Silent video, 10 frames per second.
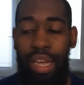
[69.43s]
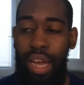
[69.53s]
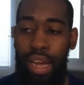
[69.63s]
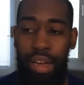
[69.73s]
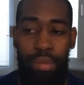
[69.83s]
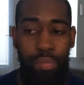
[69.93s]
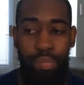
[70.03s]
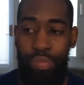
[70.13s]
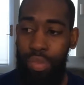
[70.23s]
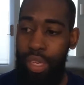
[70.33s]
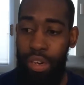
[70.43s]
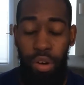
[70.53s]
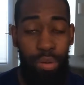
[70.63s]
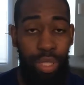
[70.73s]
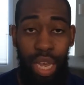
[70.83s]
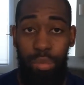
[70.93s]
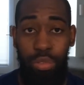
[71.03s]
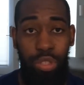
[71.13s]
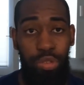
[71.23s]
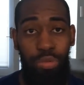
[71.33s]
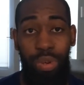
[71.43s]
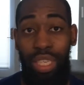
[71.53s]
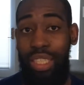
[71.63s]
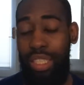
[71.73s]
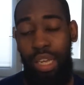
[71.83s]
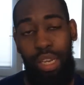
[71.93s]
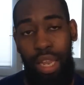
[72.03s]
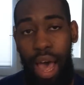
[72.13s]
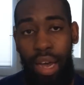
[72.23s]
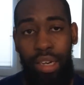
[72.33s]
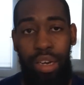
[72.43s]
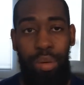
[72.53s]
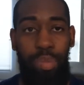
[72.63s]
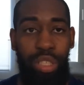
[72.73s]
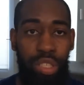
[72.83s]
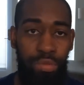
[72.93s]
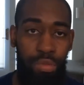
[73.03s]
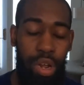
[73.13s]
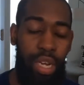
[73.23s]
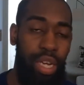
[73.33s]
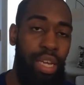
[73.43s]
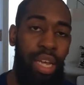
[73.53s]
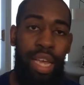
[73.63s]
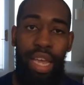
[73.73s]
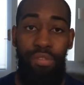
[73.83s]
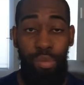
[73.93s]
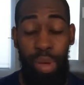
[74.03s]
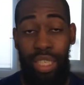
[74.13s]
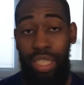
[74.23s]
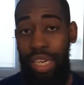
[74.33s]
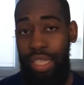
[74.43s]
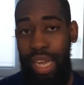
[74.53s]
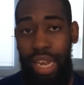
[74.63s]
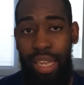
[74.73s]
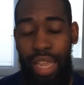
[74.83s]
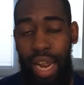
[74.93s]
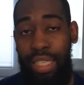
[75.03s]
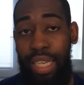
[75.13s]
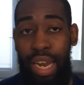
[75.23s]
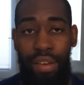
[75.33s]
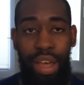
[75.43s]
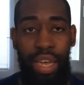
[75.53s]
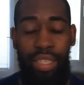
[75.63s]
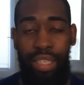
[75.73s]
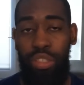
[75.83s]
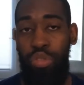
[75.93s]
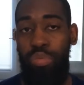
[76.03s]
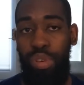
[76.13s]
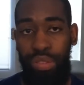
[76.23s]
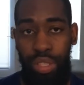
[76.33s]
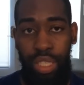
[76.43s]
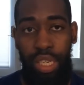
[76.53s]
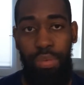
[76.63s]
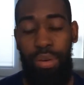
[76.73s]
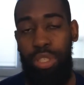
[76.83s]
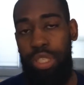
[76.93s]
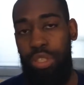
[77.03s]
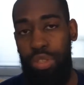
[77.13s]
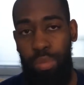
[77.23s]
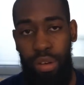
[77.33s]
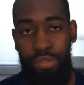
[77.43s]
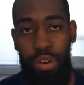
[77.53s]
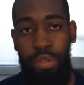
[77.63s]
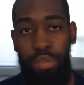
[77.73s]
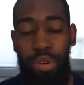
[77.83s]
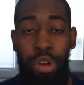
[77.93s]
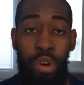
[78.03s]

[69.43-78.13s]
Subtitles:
I was able to really just unlock a bunch of running information and data that I didn't have access to previously when I was just using my phone,